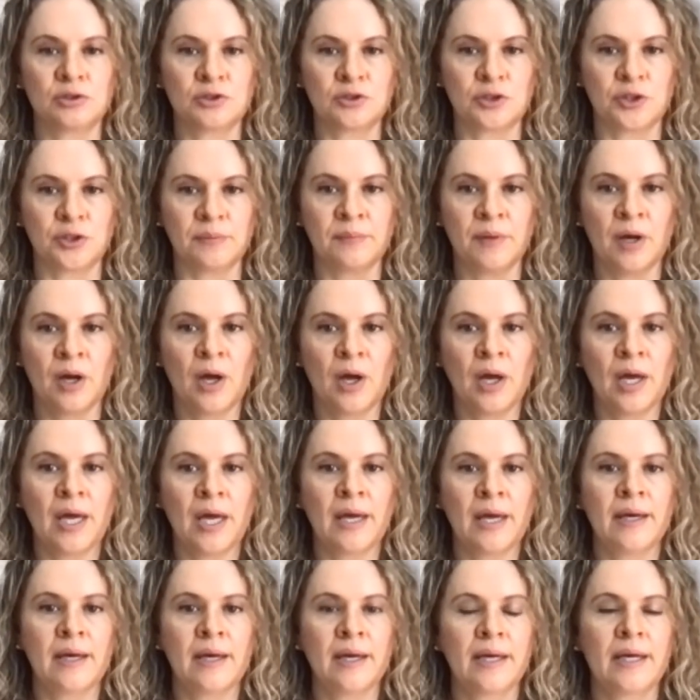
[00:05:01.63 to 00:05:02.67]
term.
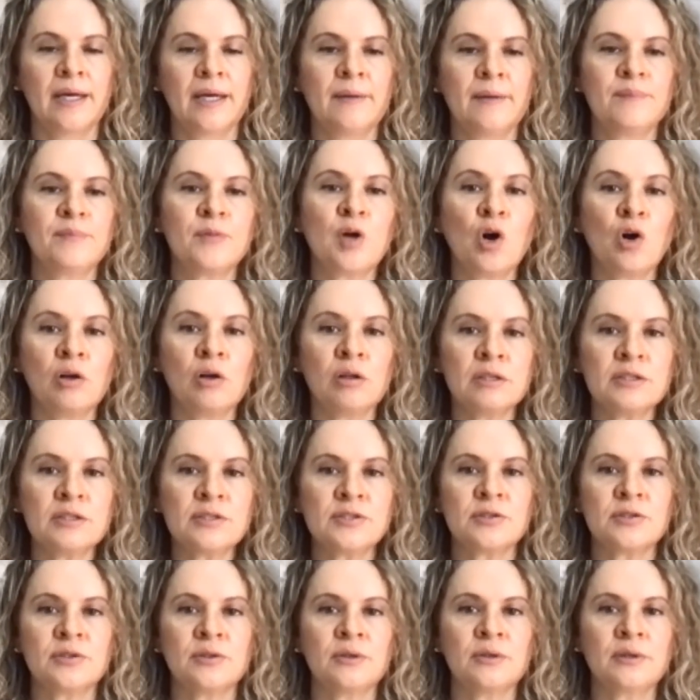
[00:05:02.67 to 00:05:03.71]

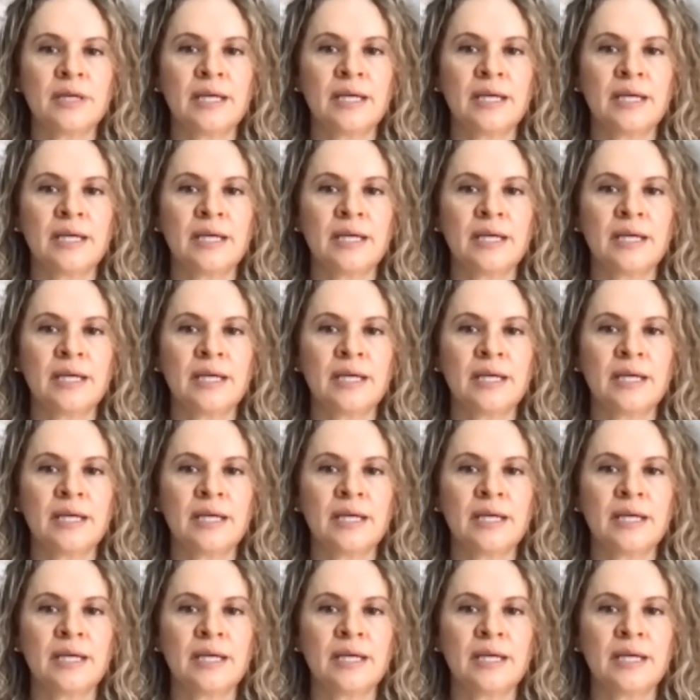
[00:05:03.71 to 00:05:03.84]
Also